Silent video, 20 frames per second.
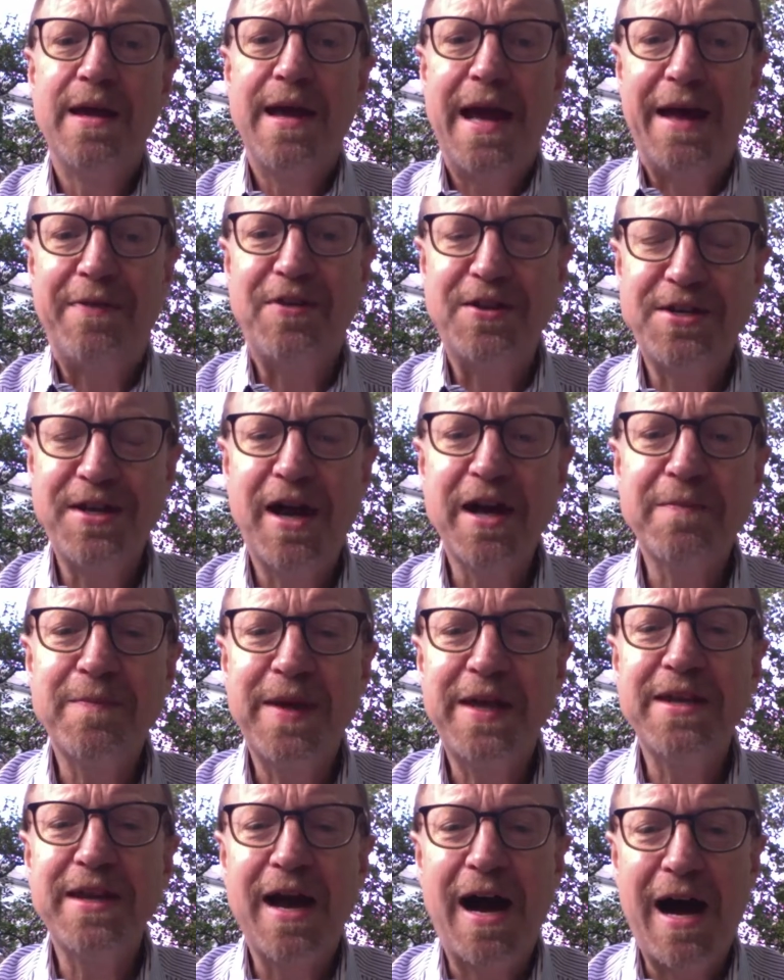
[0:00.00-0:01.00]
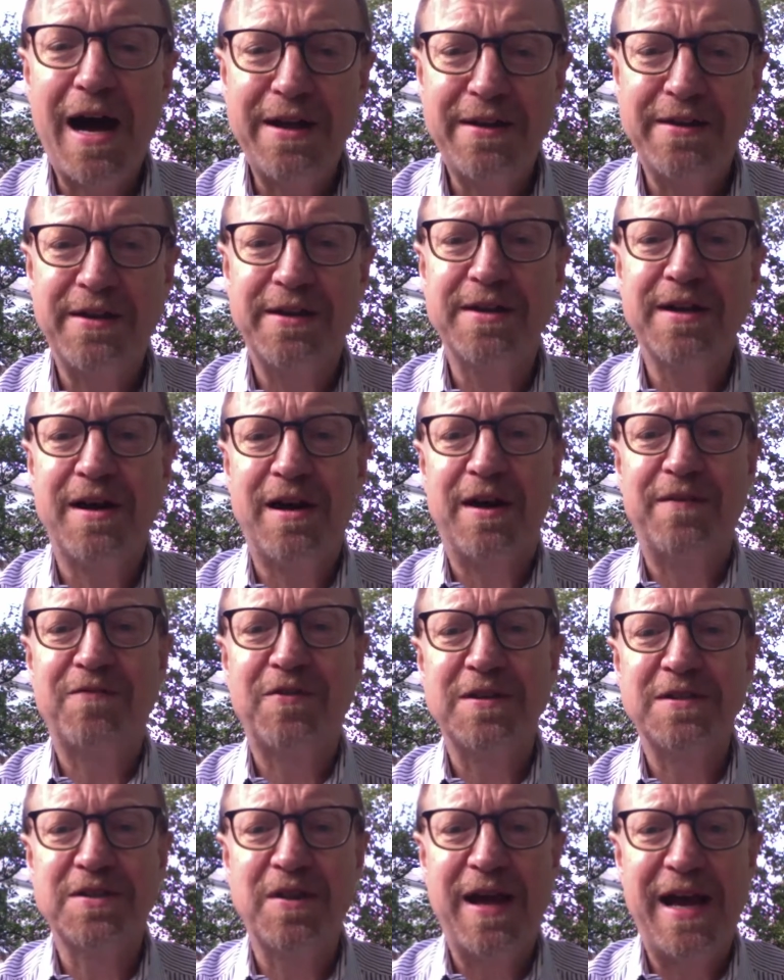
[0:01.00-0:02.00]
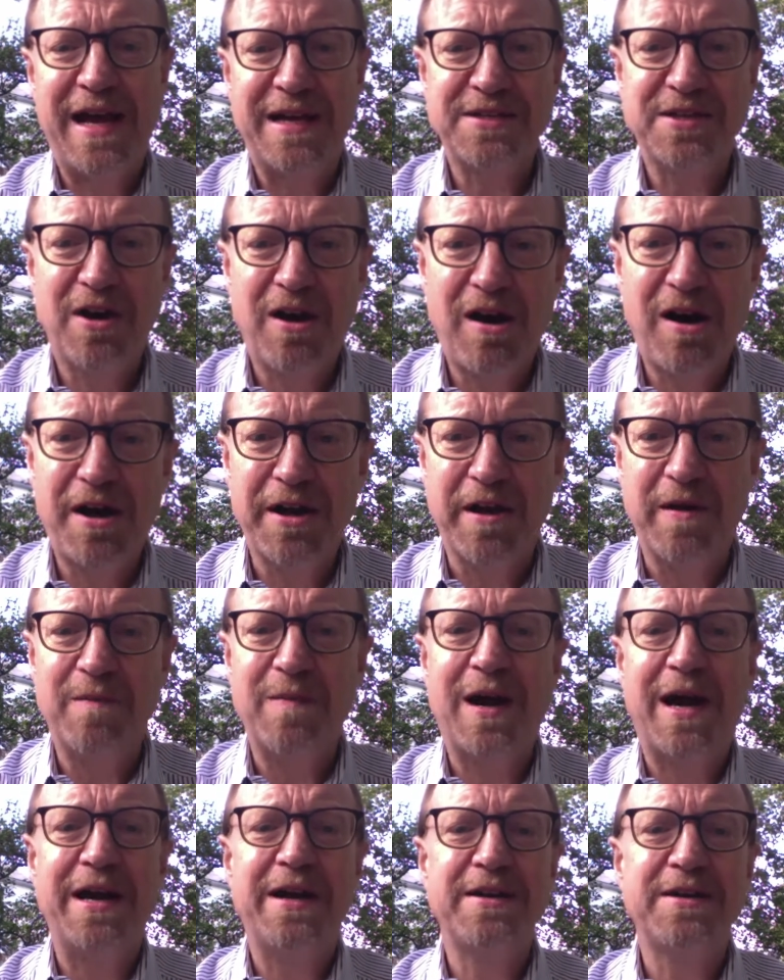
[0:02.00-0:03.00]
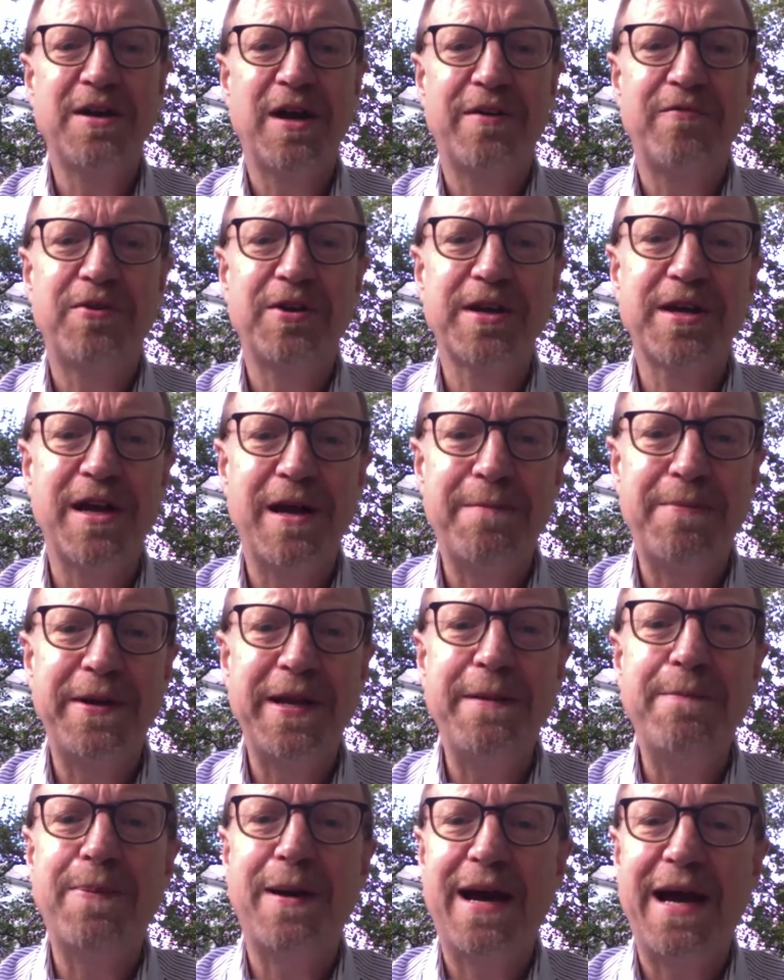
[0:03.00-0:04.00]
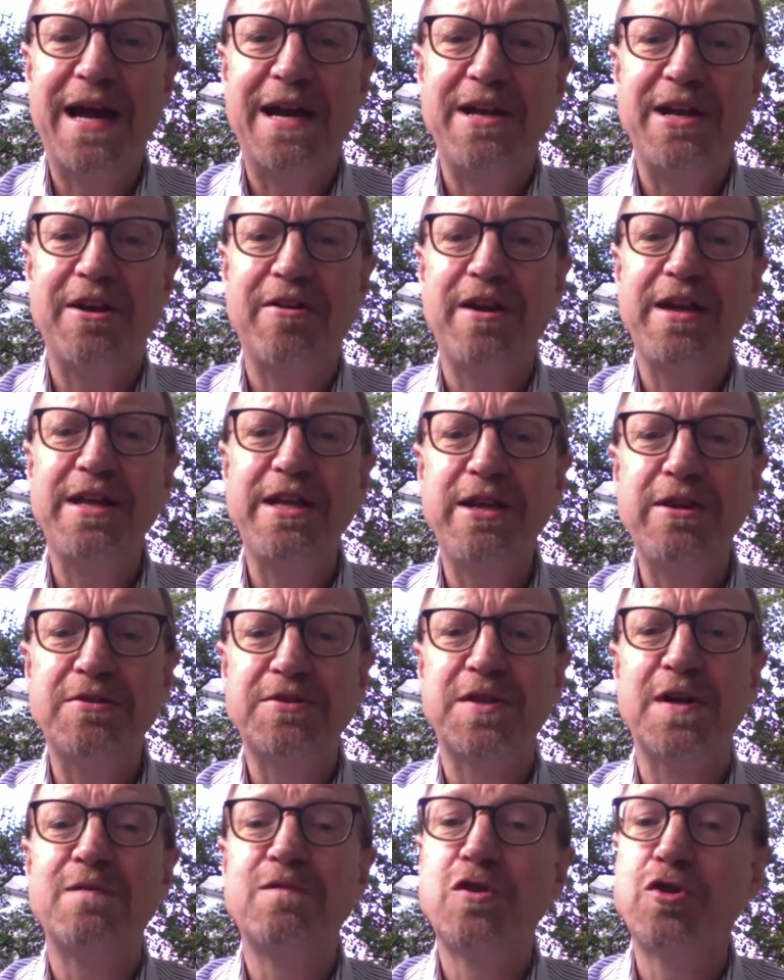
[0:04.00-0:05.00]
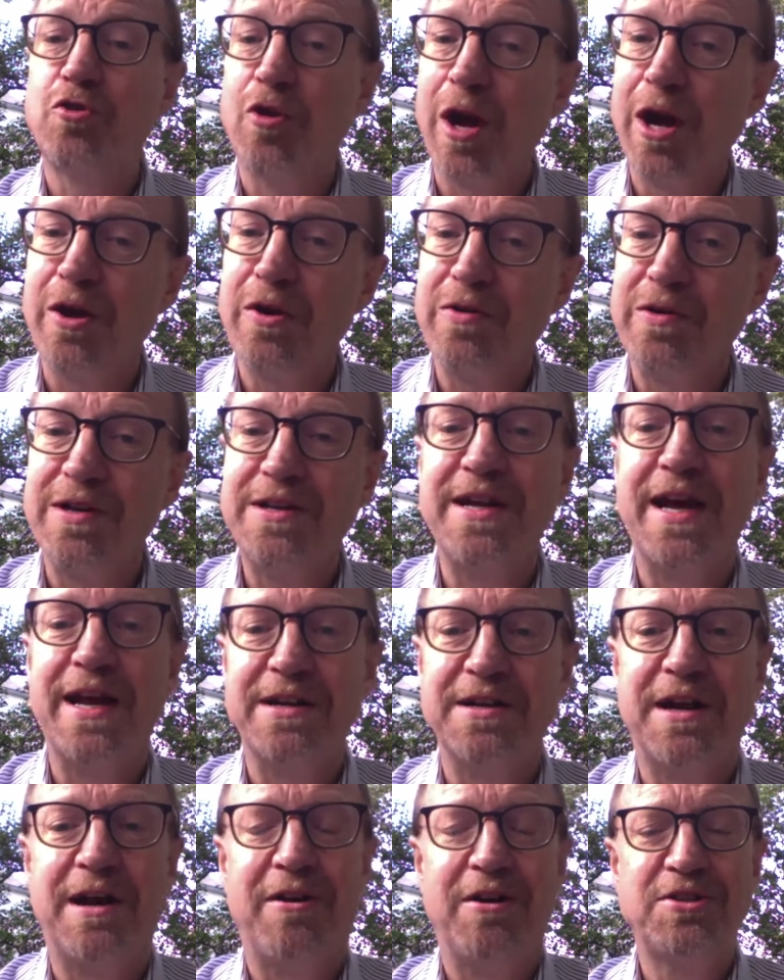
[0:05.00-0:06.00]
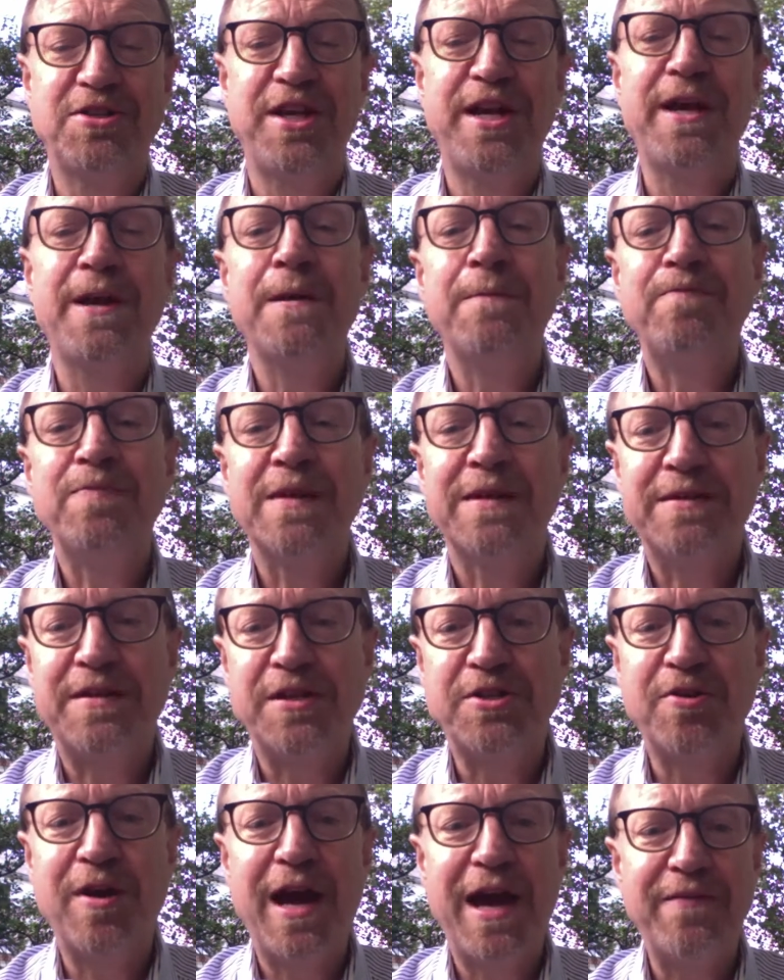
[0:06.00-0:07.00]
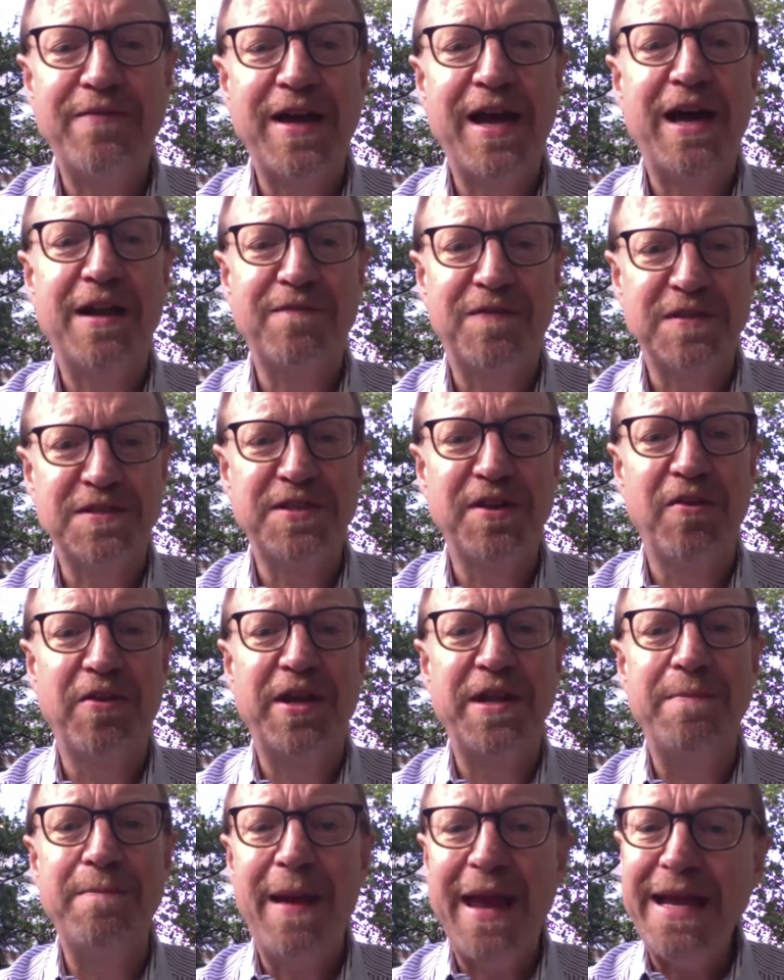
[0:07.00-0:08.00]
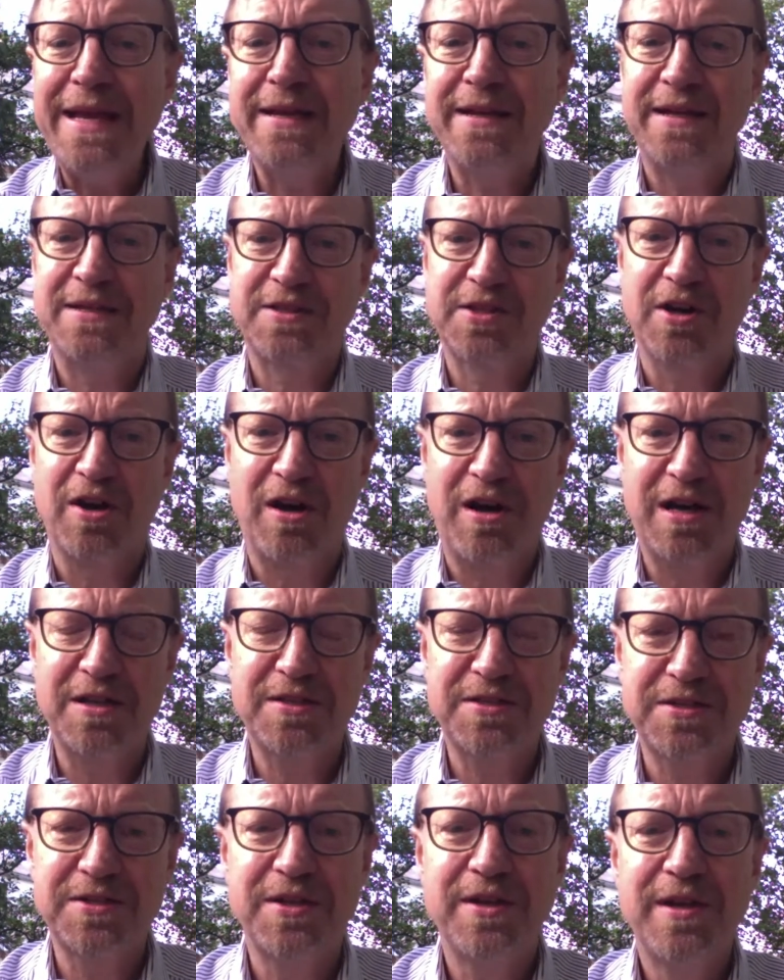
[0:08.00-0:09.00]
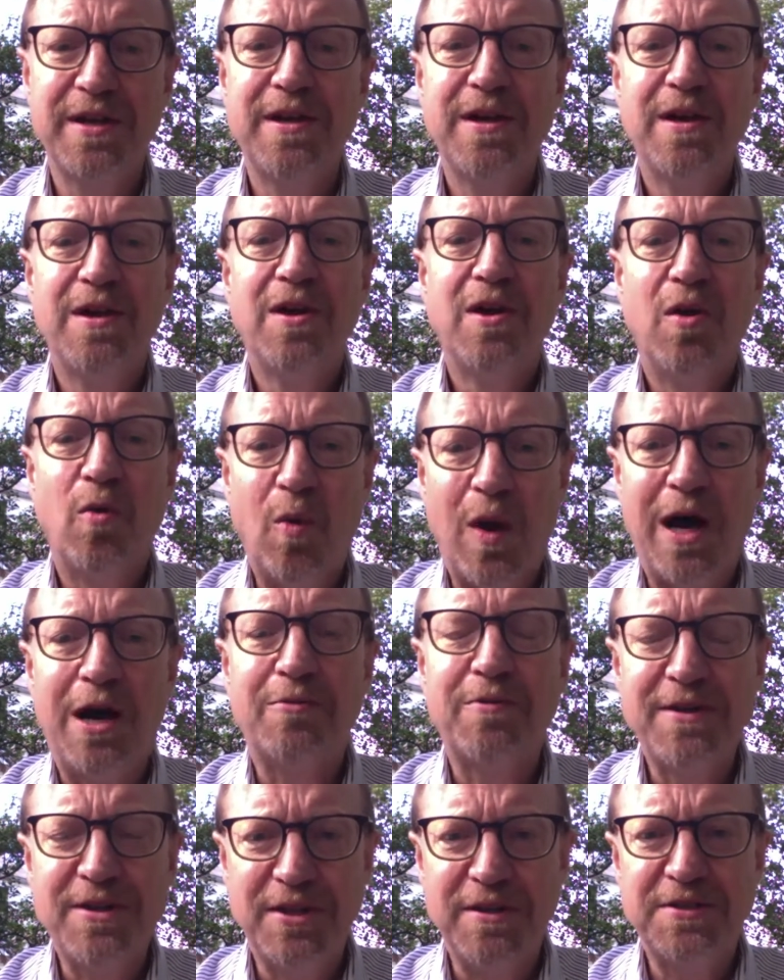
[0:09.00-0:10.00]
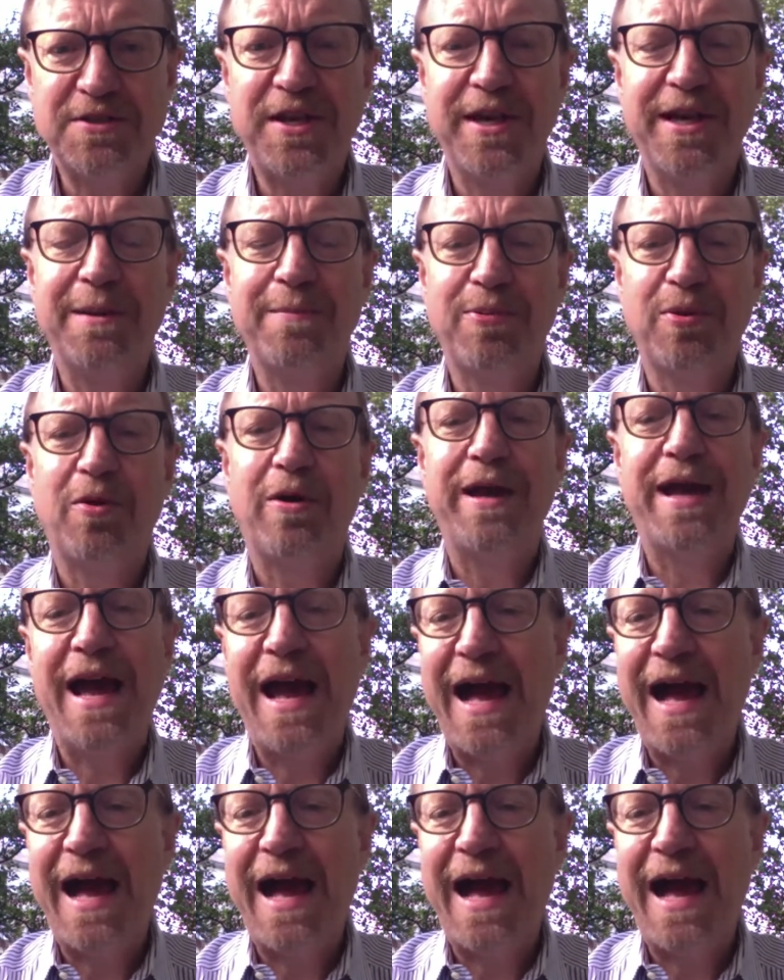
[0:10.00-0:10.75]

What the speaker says: At the DUG Mid-Continent Conference last autumn, I uncovered a company pioneering use of drone technology to drive down facility maintenance costs while reducing employee